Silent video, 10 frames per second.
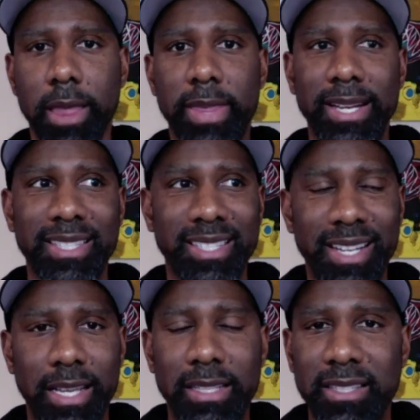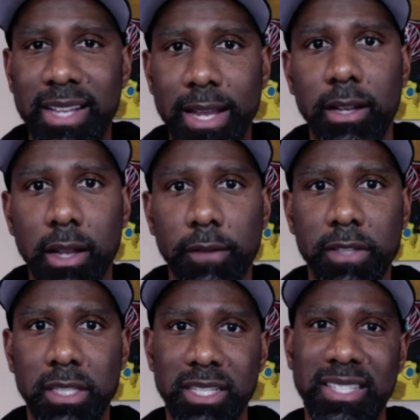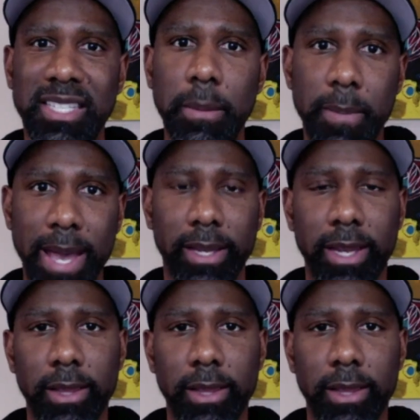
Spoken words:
that it's not enough to just sit back